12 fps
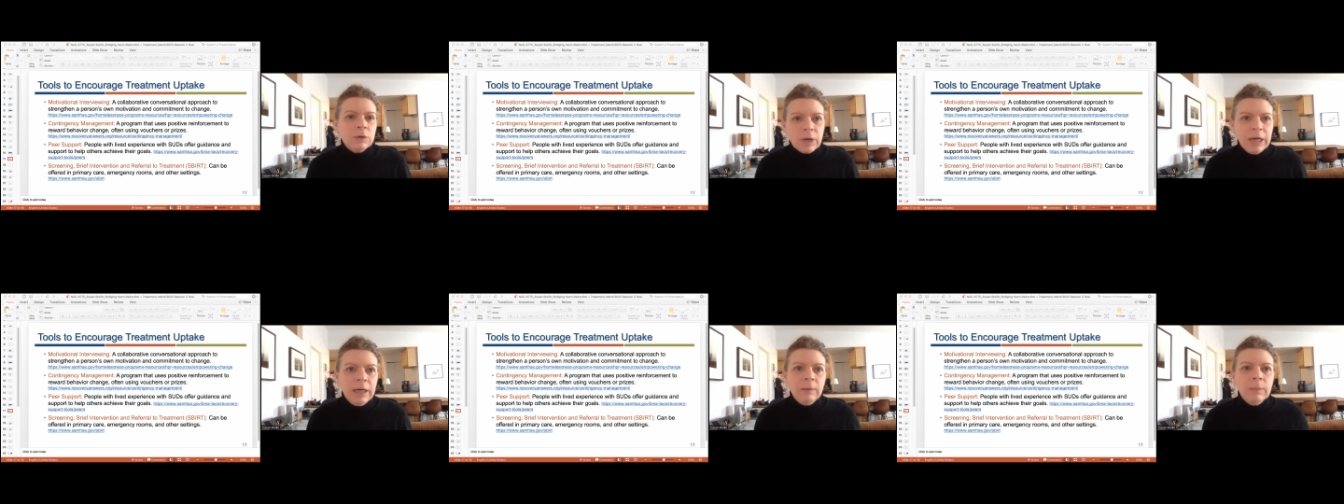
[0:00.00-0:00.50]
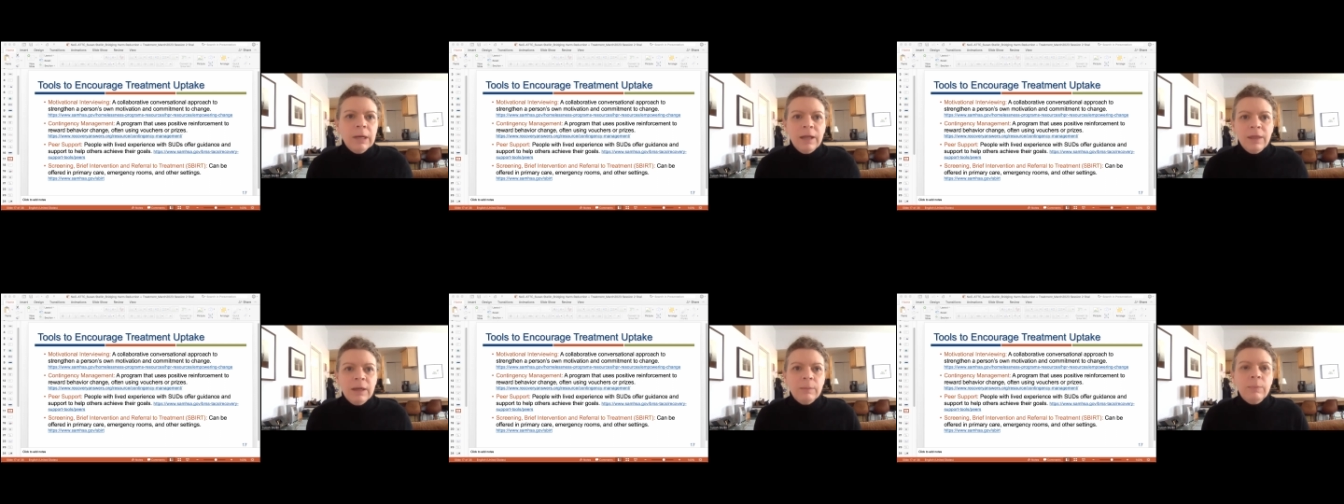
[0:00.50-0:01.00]
training, but I
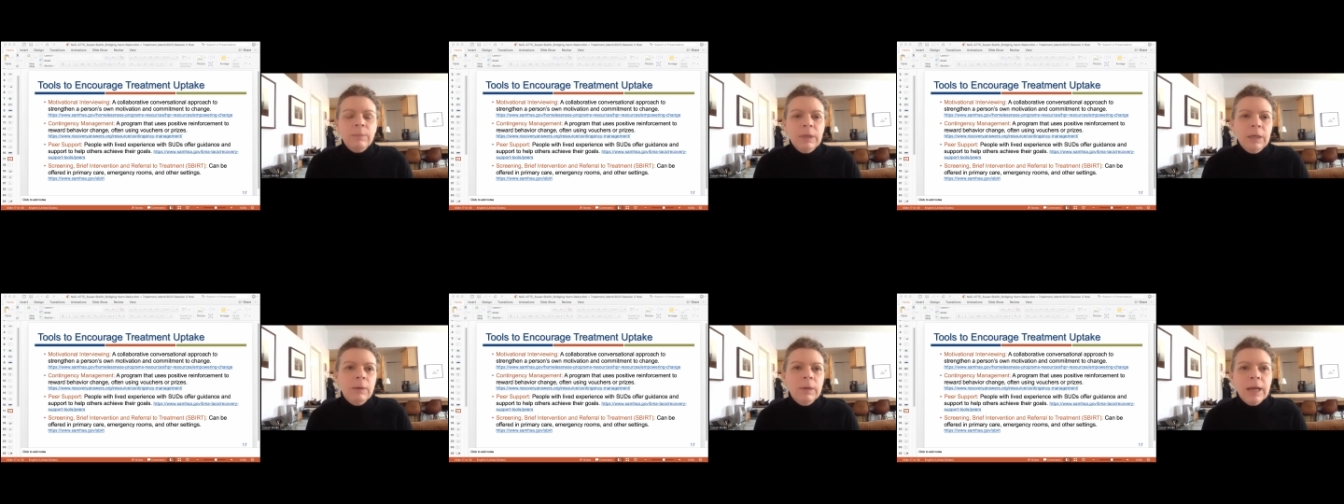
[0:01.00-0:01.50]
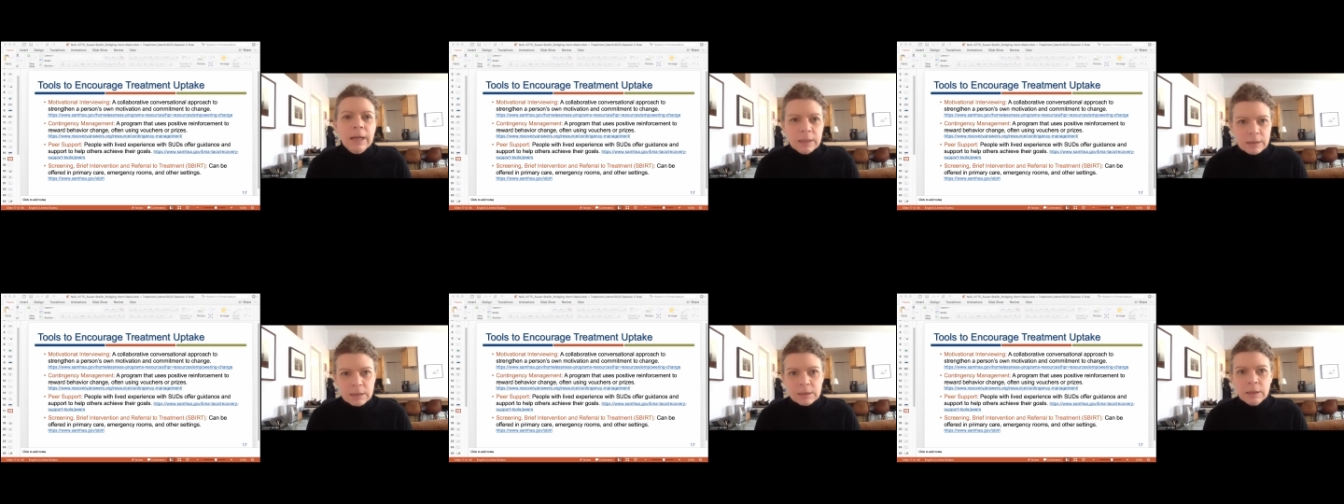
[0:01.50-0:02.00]
think, not
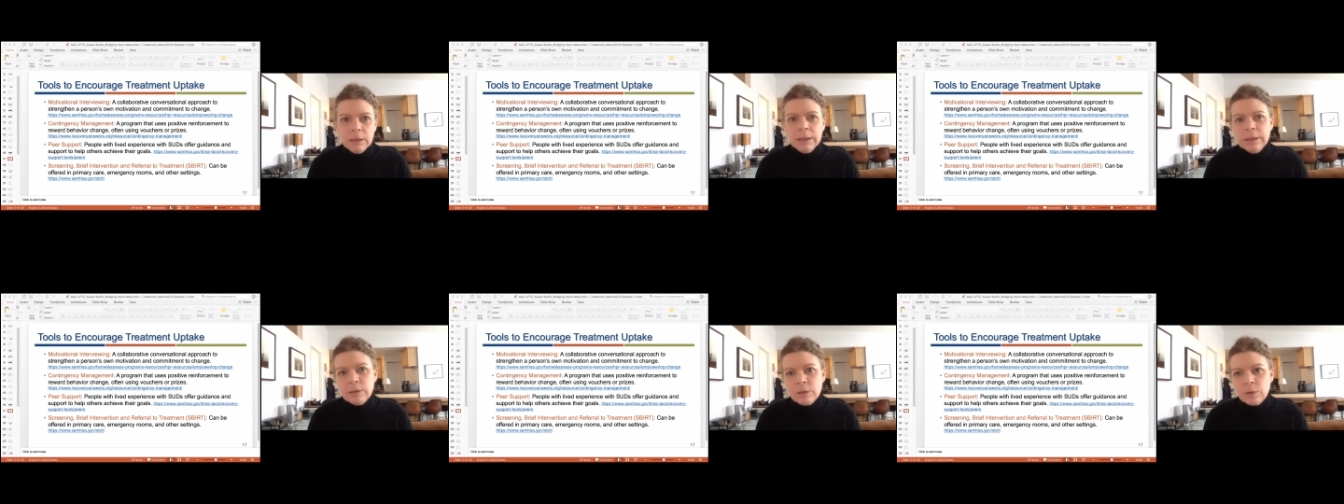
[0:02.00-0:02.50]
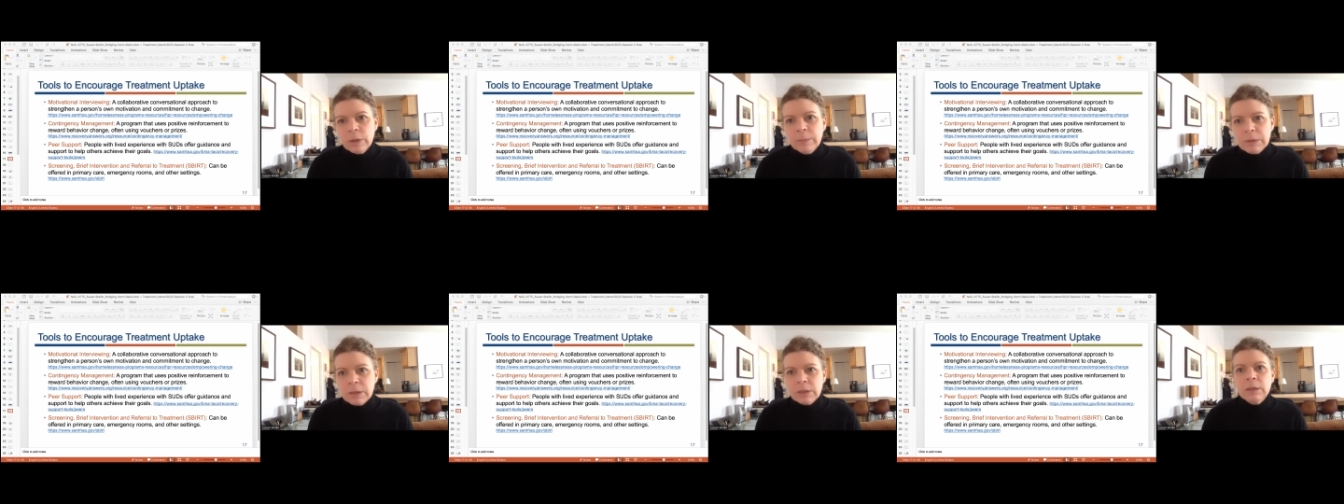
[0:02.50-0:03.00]
necessarily a
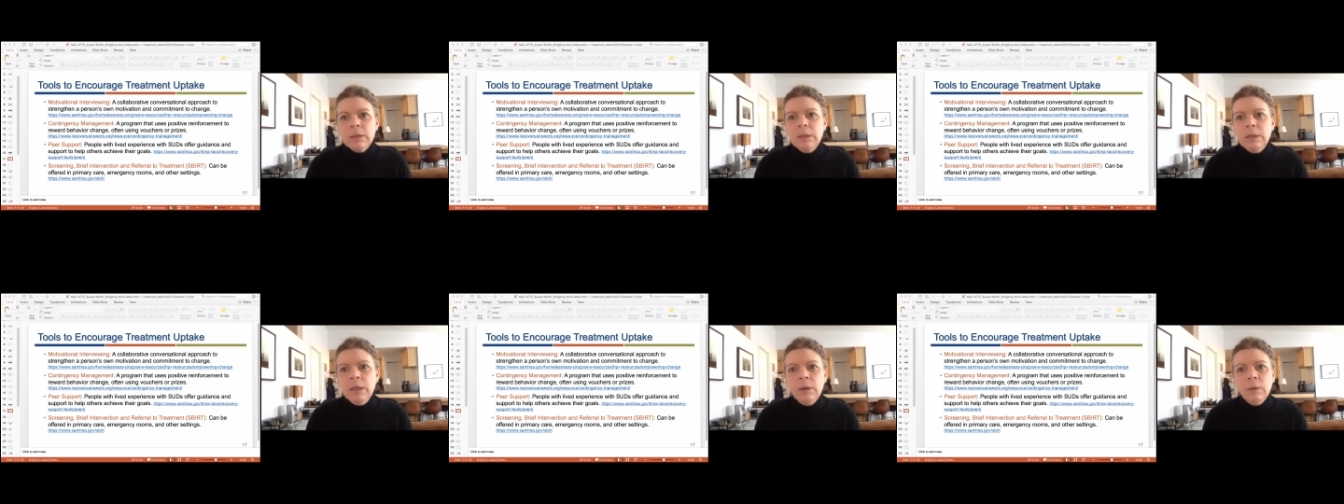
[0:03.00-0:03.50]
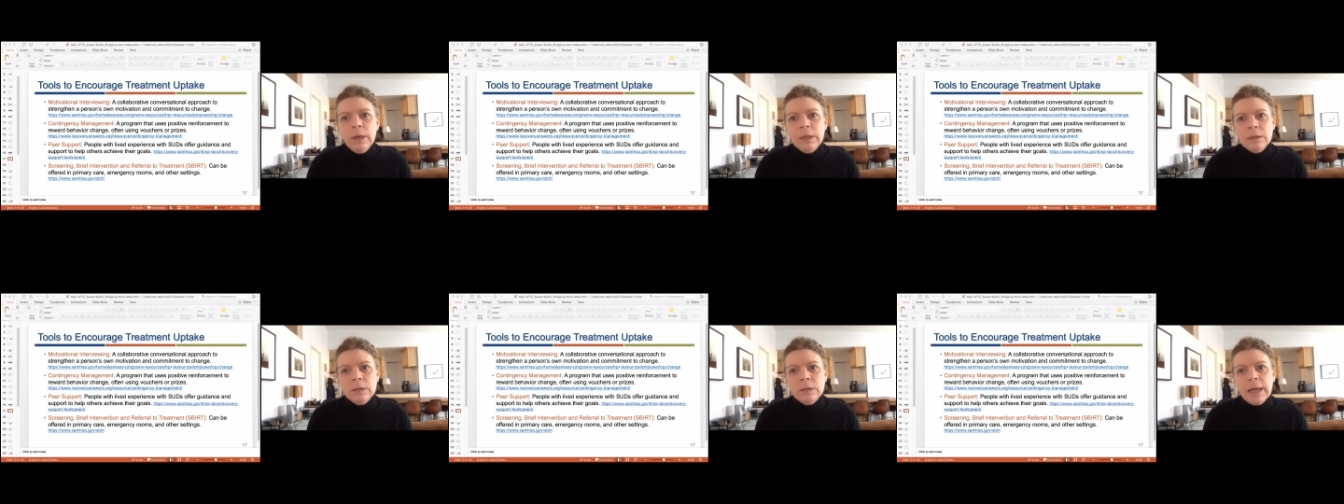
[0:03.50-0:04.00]
script,
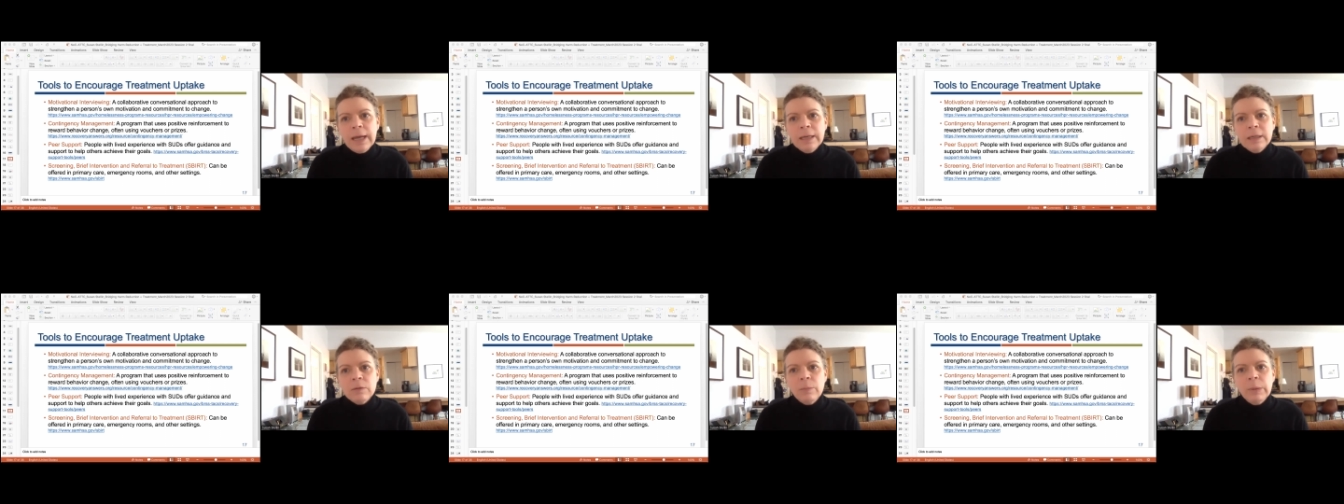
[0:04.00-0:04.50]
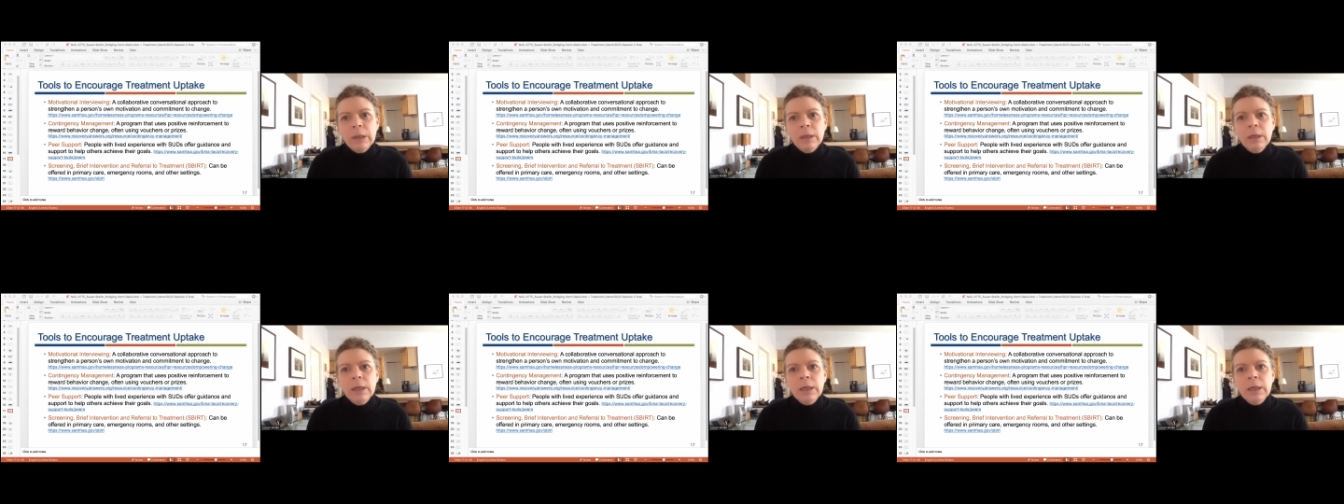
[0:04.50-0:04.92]
as you'd asked, but,